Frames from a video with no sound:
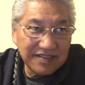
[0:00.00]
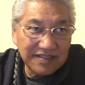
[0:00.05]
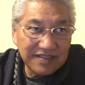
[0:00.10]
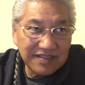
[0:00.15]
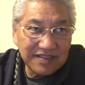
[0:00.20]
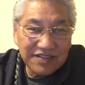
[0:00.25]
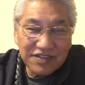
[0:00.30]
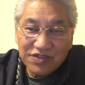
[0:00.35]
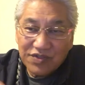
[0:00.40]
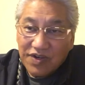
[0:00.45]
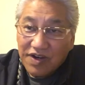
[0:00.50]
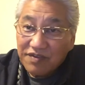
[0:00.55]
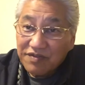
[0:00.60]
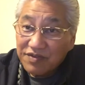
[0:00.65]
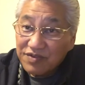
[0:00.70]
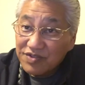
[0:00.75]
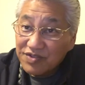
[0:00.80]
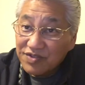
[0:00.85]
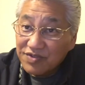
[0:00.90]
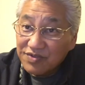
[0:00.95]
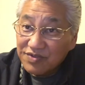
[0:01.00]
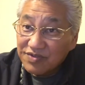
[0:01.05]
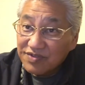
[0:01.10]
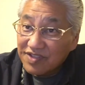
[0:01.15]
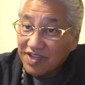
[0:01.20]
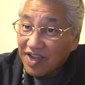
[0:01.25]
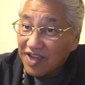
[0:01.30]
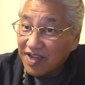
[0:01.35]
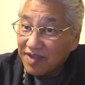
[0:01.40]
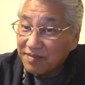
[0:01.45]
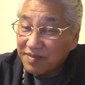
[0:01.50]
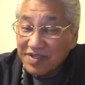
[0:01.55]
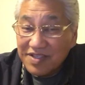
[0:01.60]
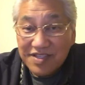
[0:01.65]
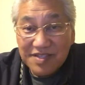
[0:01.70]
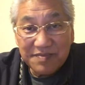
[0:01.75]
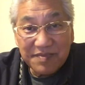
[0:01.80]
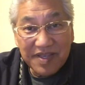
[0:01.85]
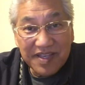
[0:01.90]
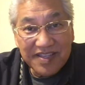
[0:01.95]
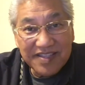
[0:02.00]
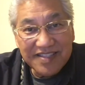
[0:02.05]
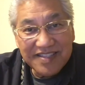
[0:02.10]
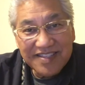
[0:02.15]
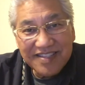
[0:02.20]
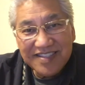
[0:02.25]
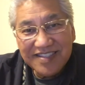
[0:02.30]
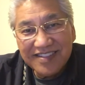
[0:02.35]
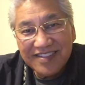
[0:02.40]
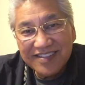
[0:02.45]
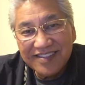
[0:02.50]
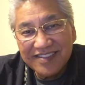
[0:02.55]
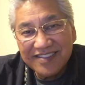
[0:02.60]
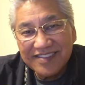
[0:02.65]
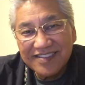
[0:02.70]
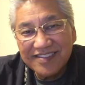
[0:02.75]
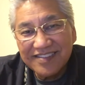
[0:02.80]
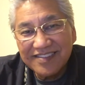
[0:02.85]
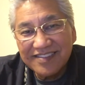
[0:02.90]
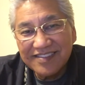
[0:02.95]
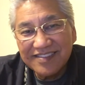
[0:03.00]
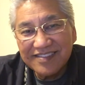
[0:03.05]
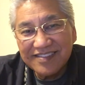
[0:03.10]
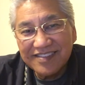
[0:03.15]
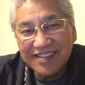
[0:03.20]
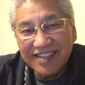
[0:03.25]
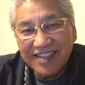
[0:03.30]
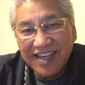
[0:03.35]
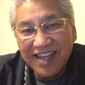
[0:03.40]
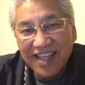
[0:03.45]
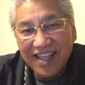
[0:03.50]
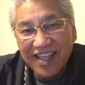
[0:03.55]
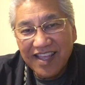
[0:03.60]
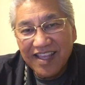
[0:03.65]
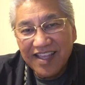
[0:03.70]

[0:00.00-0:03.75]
and travels through time and space, the ne.